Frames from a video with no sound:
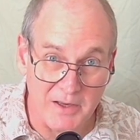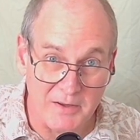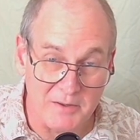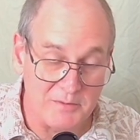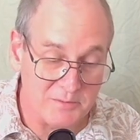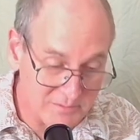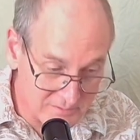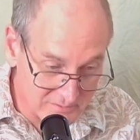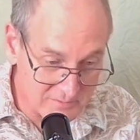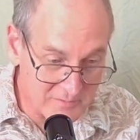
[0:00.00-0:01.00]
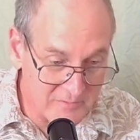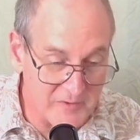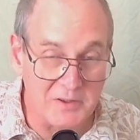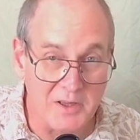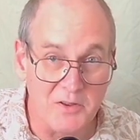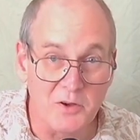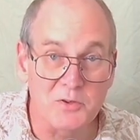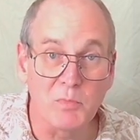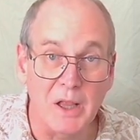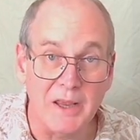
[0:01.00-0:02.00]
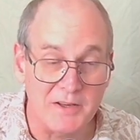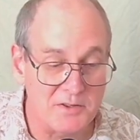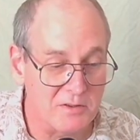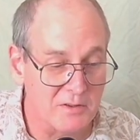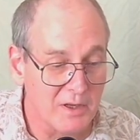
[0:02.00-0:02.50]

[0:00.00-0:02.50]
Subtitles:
to fill in those blanks.